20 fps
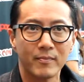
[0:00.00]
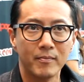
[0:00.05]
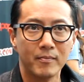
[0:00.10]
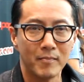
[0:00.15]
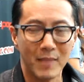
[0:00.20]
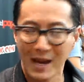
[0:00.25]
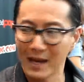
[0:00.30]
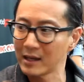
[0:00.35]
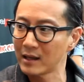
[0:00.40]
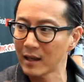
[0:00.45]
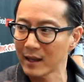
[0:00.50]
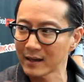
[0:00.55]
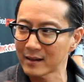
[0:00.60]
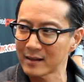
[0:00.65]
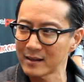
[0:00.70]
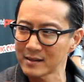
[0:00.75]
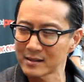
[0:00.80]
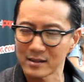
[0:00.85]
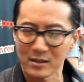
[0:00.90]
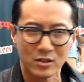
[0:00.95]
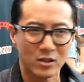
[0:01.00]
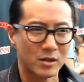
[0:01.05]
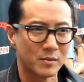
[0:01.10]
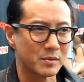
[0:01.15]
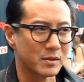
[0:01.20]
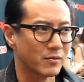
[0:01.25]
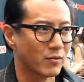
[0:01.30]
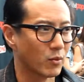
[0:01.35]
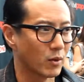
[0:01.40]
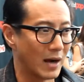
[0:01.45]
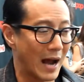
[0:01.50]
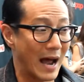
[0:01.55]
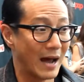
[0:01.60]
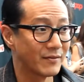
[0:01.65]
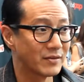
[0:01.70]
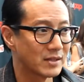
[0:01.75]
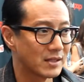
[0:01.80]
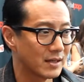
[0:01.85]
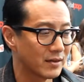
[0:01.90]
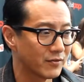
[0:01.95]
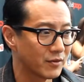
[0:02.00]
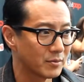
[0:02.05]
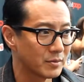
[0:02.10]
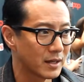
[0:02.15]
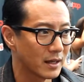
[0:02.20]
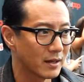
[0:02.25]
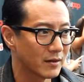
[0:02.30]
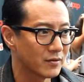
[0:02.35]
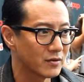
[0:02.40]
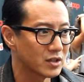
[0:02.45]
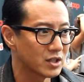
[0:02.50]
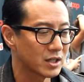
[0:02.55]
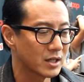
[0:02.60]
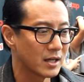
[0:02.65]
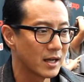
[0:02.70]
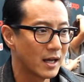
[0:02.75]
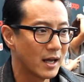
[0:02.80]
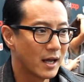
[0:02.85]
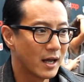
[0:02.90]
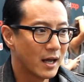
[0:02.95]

made like this in terms of what I've seen from television.